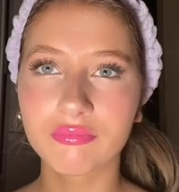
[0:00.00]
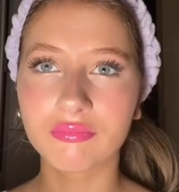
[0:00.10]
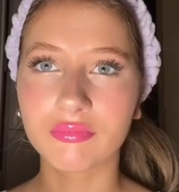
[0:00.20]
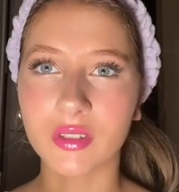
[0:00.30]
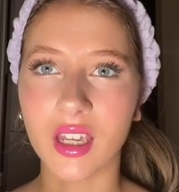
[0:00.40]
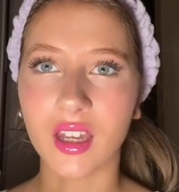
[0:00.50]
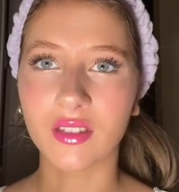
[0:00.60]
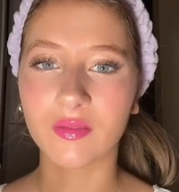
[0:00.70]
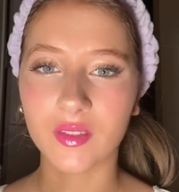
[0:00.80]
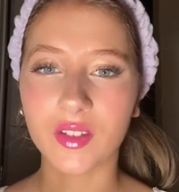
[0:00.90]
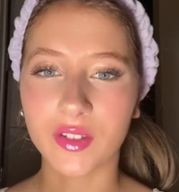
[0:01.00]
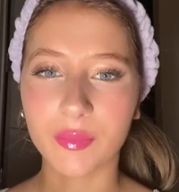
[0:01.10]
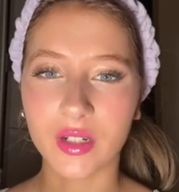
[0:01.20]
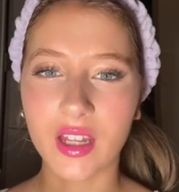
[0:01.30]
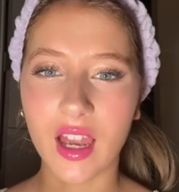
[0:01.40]
Yeah, this looks
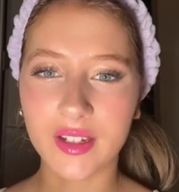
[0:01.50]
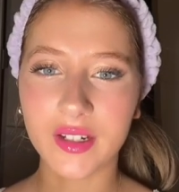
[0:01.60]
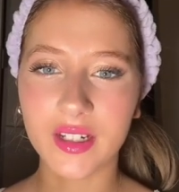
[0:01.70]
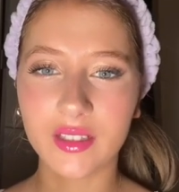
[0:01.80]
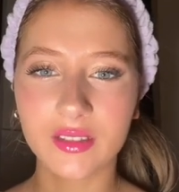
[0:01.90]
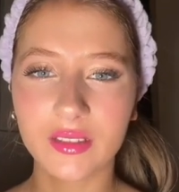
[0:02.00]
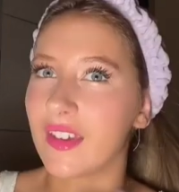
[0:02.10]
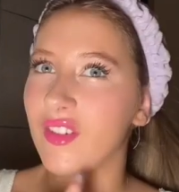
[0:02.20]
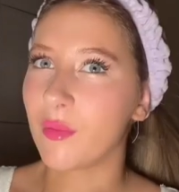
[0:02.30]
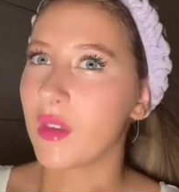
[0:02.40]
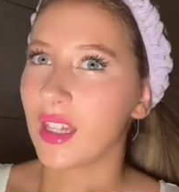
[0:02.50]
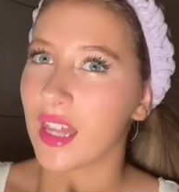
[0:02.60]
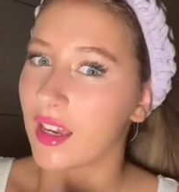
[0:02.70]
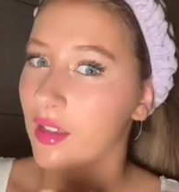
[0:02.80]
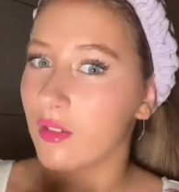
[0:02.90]
pretty accurate. Giving me
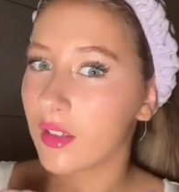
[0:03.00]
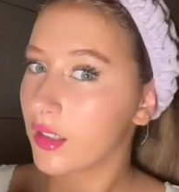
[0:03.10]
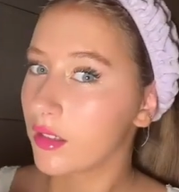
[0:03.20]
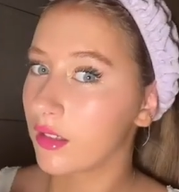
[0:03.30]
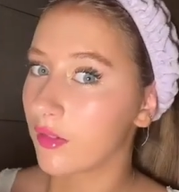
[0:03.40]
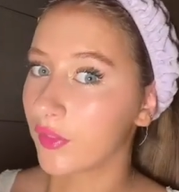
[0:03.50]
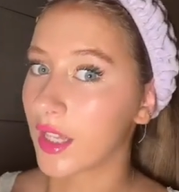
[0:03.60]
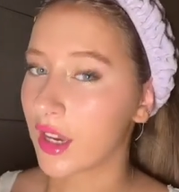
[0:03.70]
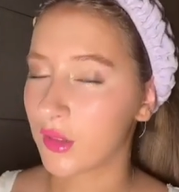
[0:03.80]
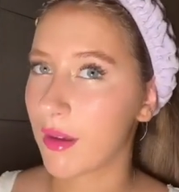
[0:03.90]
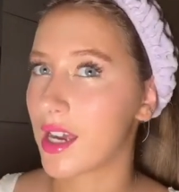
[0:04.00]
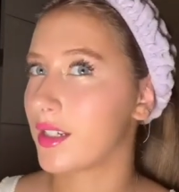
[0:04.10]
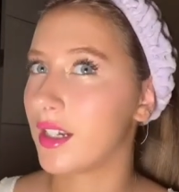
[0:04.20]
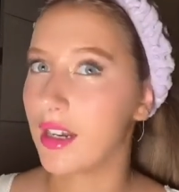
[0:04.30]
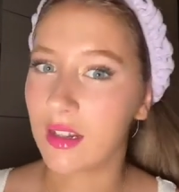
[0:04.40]
like flashbacks
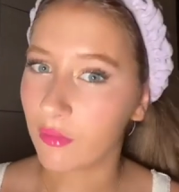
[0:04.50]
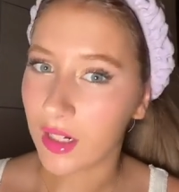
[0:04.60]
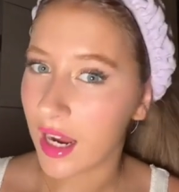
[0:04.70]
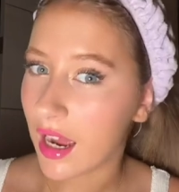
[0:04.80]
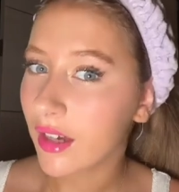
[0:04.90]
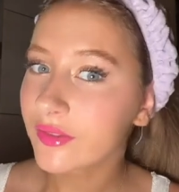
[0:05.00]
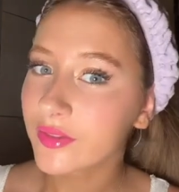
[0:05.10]
that I didn't want to have.